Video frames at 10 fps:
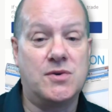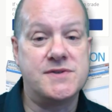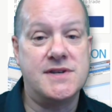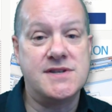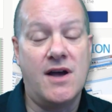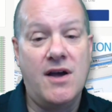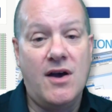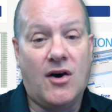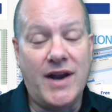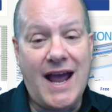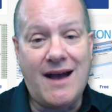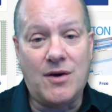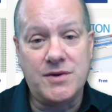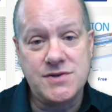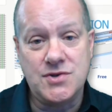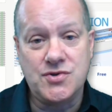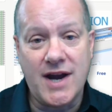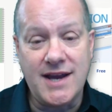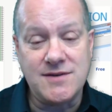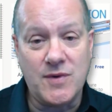courses on how to trade